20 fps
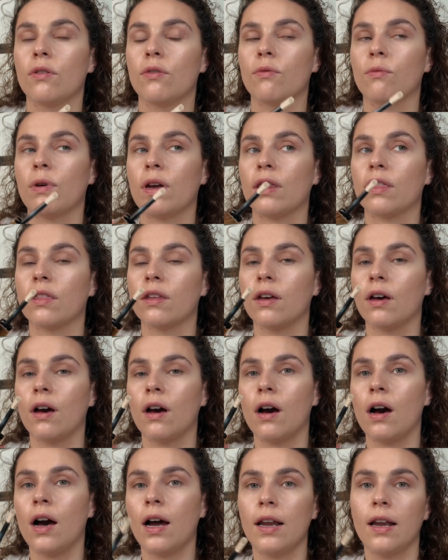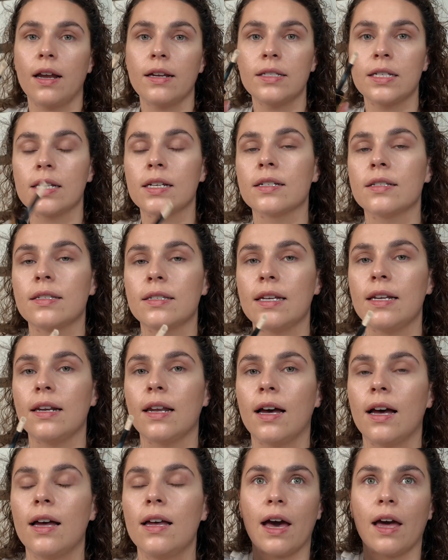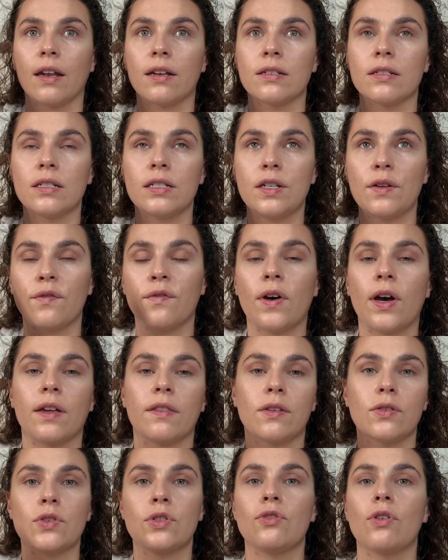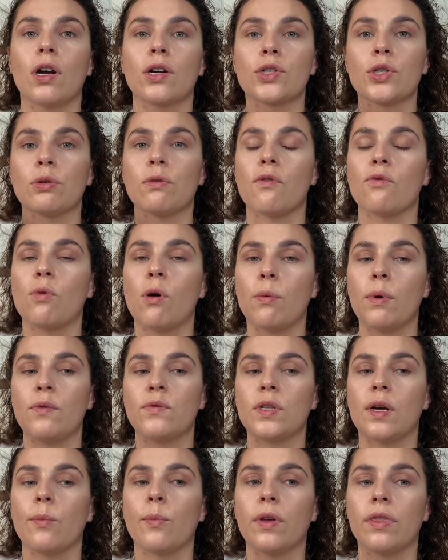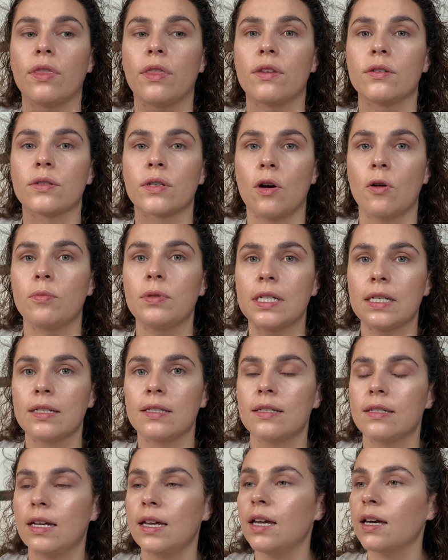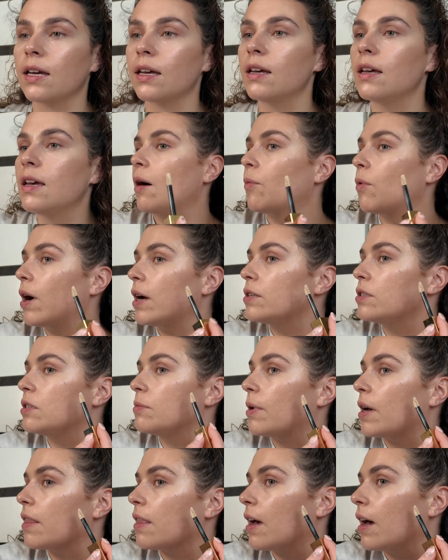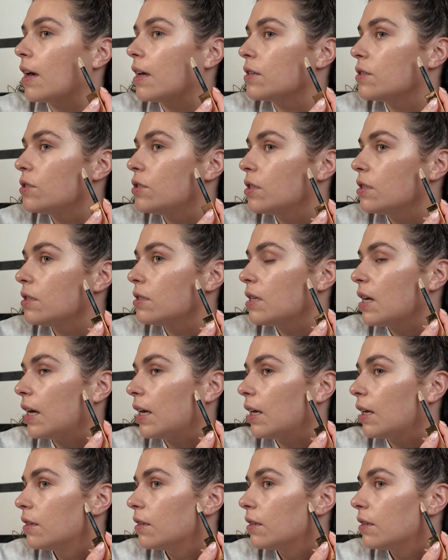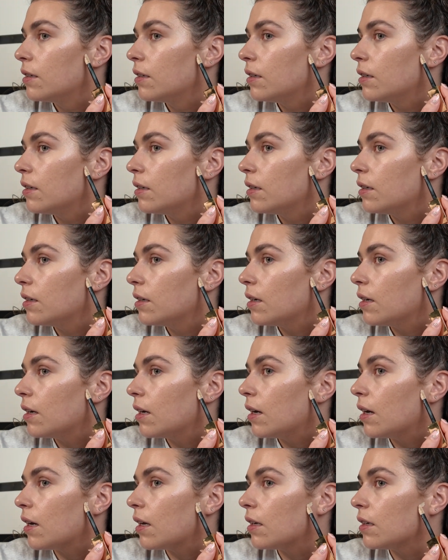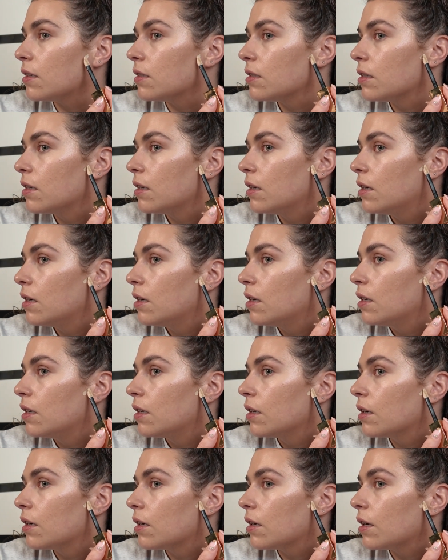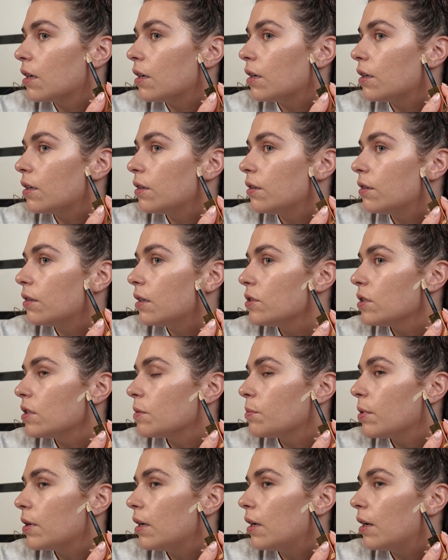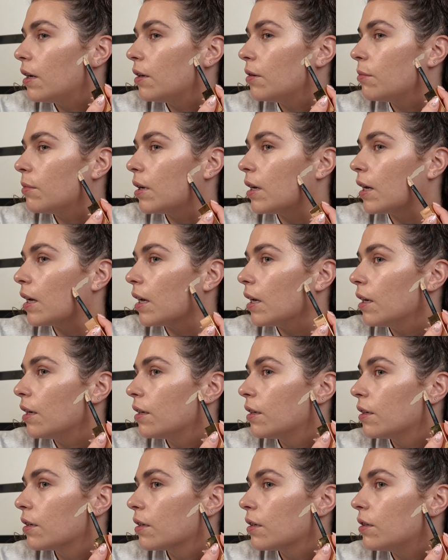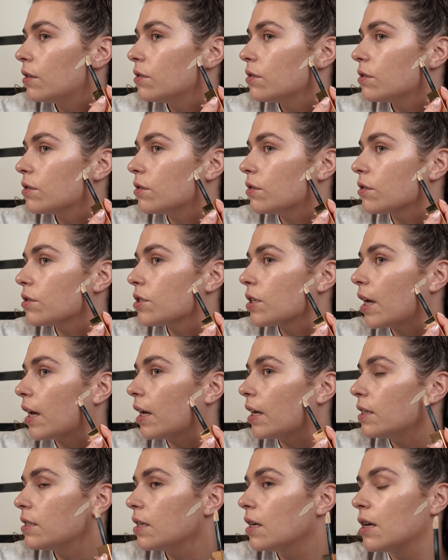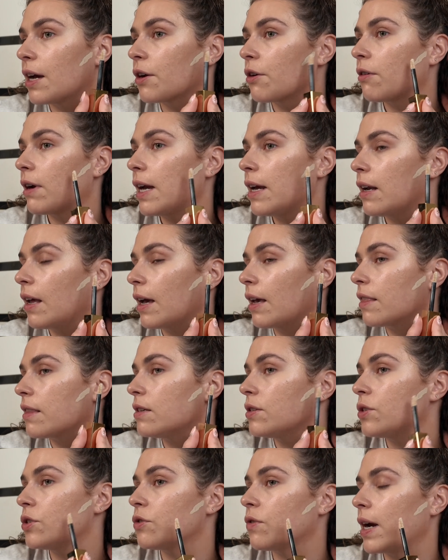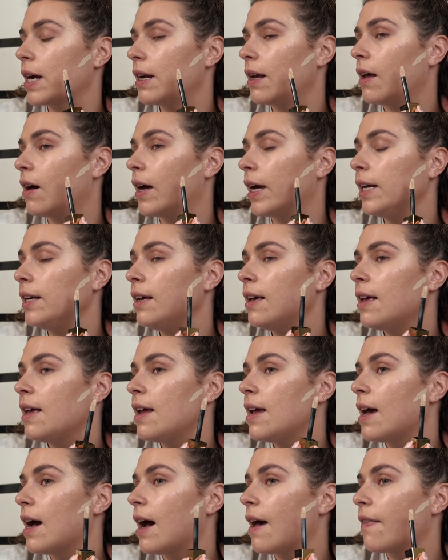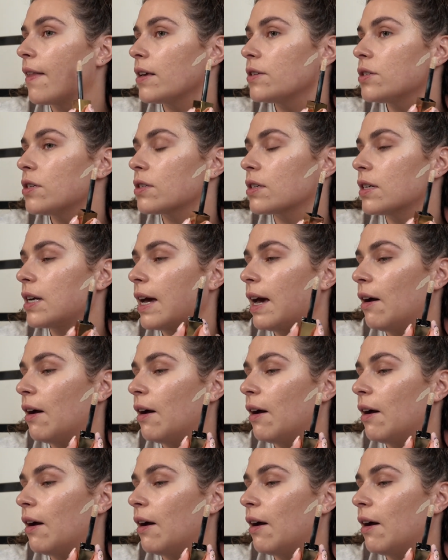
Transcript: with a highlighting concealer and define the structure of what we've done with the sculpting stick. And what I do by that is just take the concealer and go just below my contour shade and create like this straight line, and that's just going to